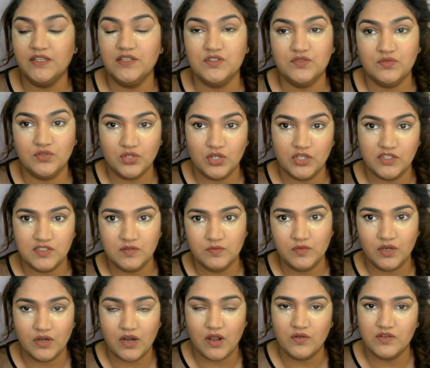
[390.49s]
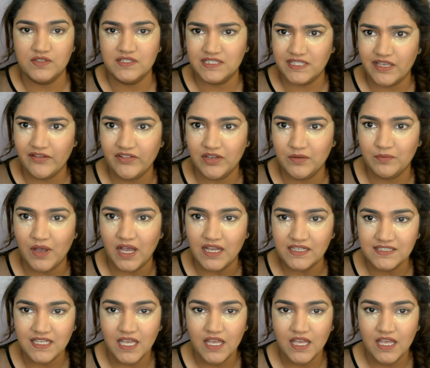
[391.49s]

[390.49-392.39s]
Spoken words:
This one costed me around 70 bucks.